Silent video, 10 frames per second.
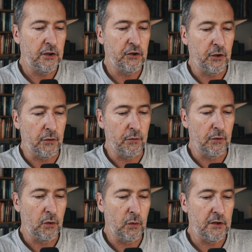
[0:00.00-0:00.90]
shown, the
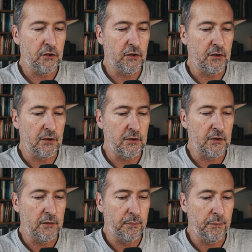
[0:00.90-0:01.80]
questions
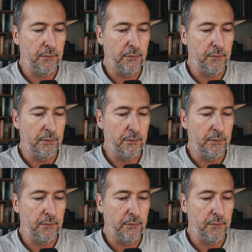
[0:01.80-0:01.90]
that